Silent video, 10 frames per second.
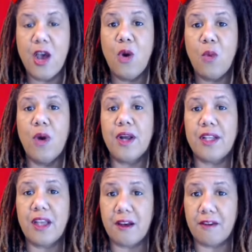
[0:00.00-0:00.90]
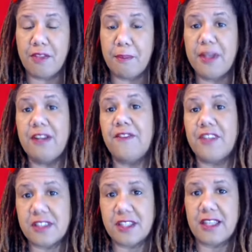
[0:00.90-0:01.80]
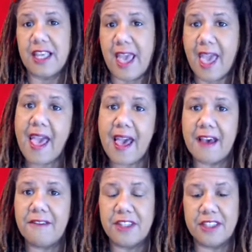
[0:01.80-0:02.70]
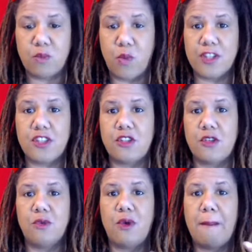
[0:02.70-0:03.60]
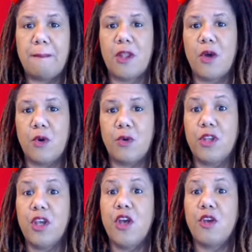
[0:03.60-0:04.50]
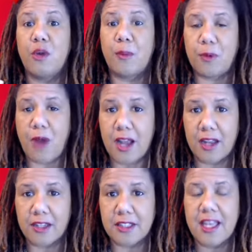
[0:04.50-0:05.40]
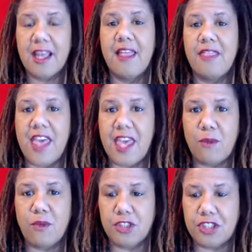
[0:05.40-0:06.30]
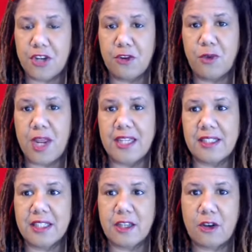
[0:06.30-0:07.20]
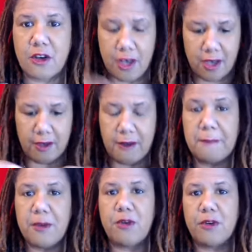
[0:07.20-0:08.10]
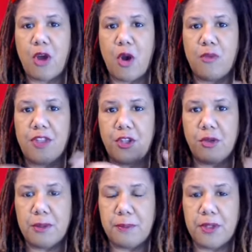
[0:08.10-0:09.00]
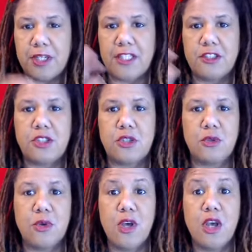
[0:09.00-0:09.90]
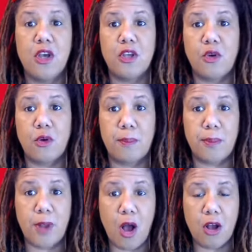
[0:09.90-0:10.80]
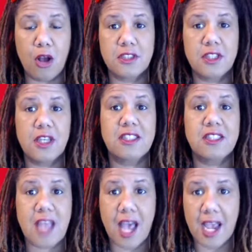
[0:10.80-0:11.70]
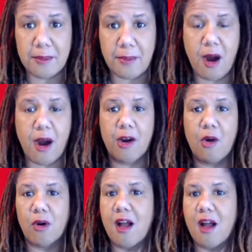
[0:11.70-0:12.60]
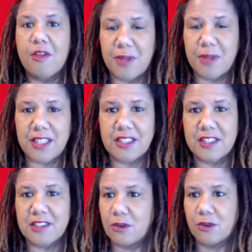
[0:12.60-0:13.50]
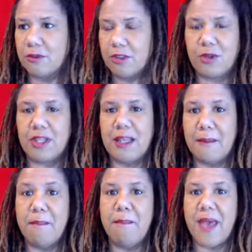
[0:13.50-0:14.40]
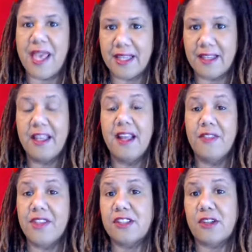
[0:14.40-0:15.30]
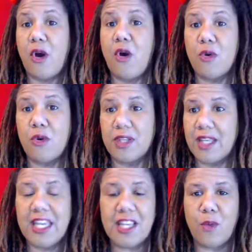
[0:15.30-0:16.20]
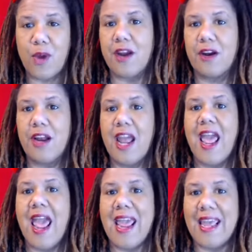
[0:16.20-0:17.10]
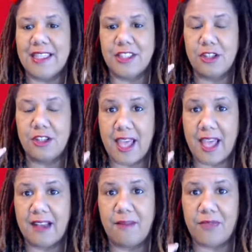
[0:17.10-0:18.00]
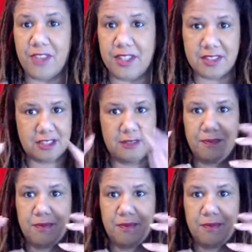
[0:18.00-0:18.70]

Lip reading: one of the benefits that they have is once you upload your product, they will generate a computer code that you can put into your blog's sidebar or other places, or you can embed this code anywhere and get this